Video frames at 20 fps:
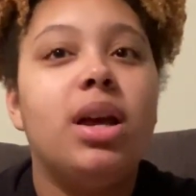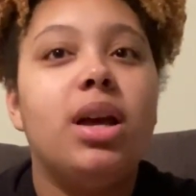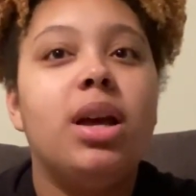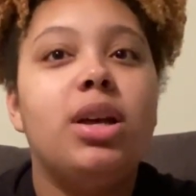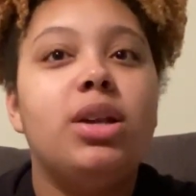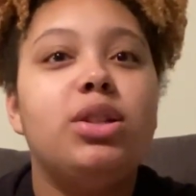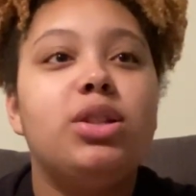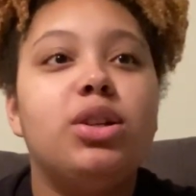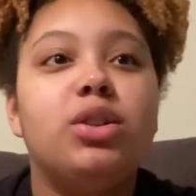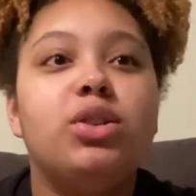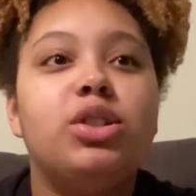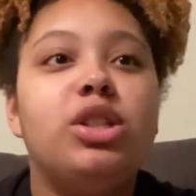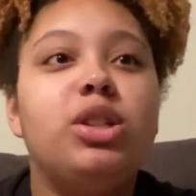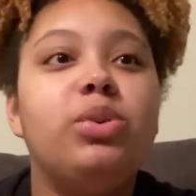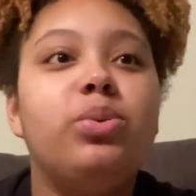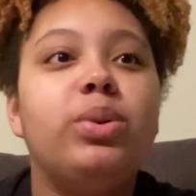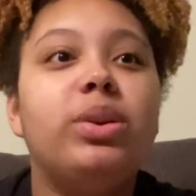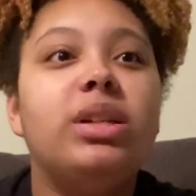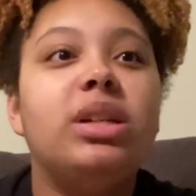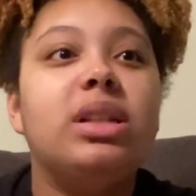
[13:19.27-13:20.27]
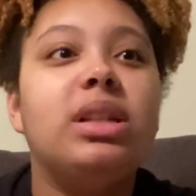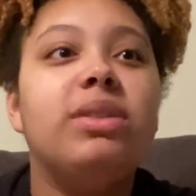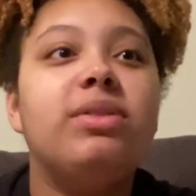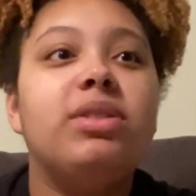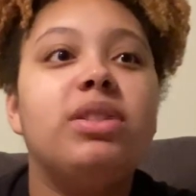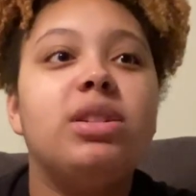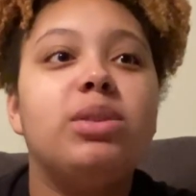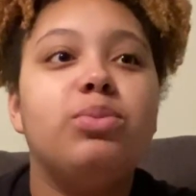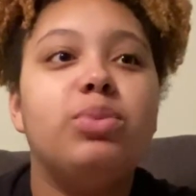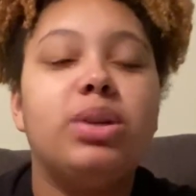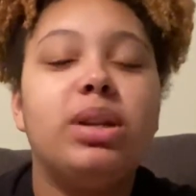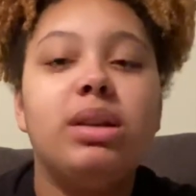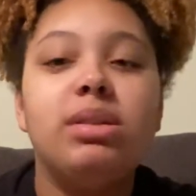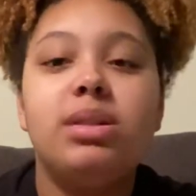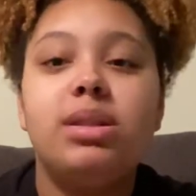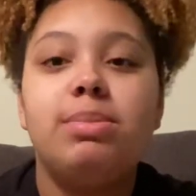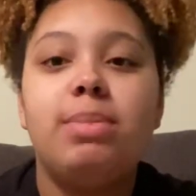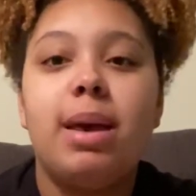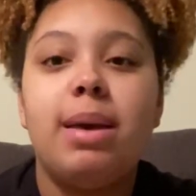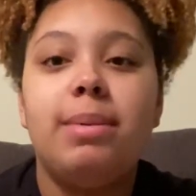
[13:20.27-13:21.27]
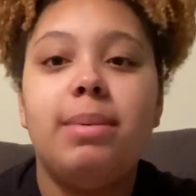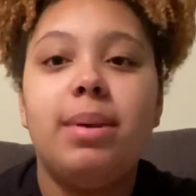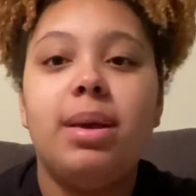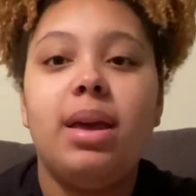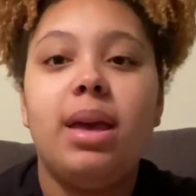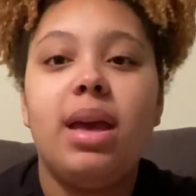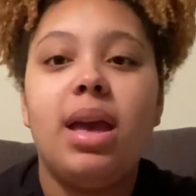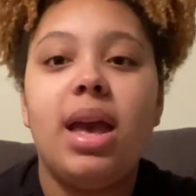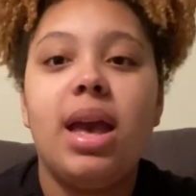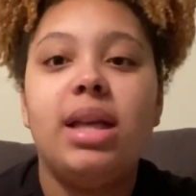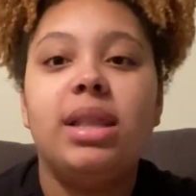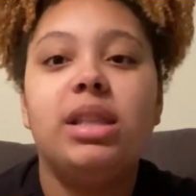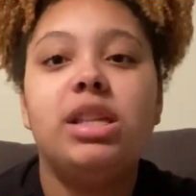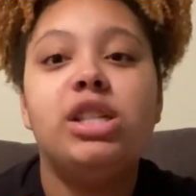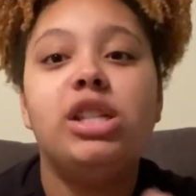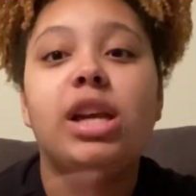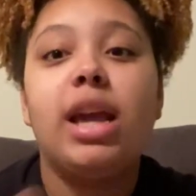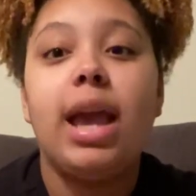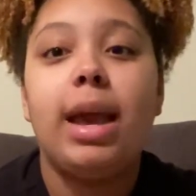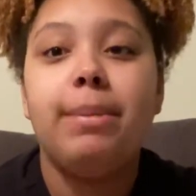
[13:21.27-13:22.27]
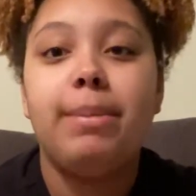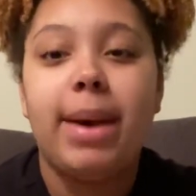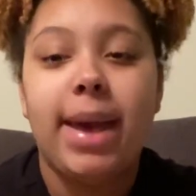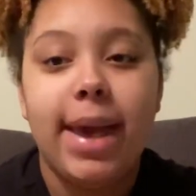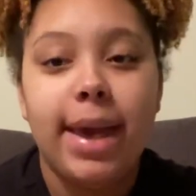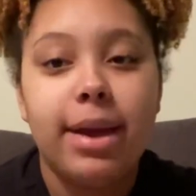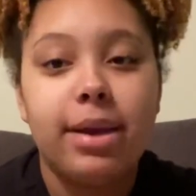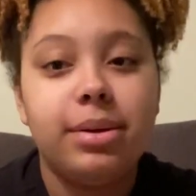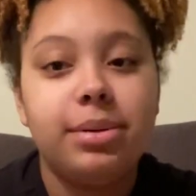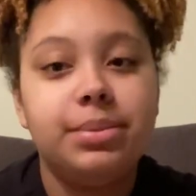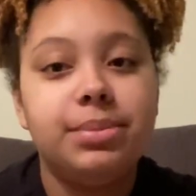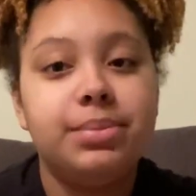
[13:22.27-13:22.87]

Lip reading: So she would deliver someone else's baby, and then she came back.